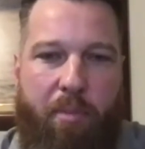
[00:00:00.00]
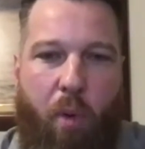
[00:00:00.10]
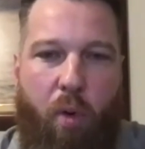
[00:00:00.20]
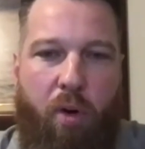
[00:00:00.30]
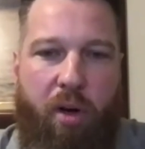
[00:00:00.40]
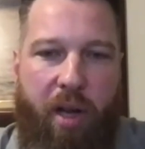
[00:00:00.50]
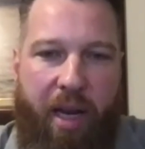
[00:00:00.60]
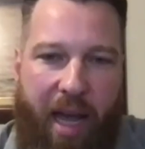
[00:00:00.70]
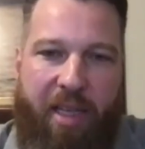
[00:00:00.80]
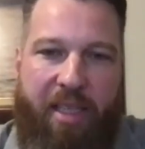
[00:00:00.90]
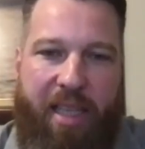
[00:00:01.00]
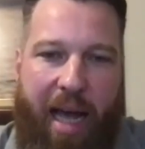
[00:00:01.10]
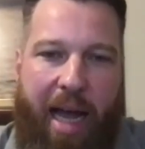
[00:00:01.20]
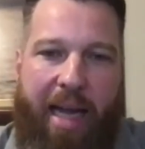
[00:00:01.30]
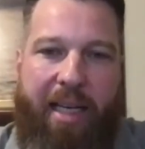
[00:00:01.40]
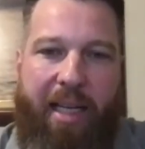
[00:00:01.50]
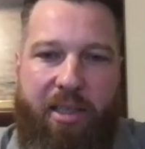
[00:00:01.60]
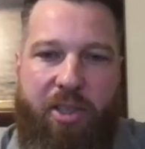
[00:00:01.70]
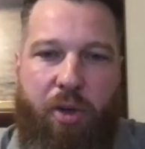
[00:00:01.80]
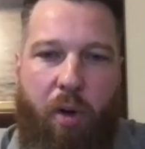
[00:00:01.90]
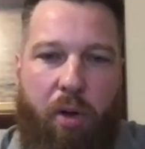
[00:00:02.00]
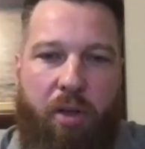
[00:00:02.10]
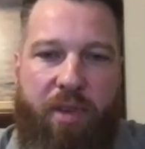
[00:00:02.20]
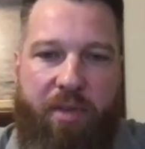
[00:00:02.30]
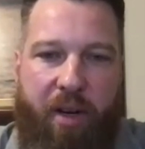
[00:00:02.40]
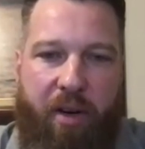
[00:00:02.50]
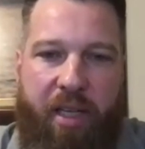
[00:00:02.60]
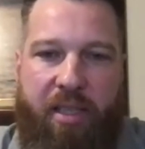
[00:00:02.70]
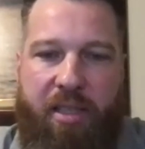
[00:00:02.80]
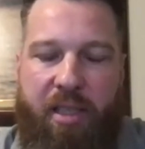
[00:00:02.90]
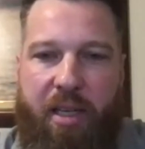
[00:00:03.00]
more and have it tied into all of the various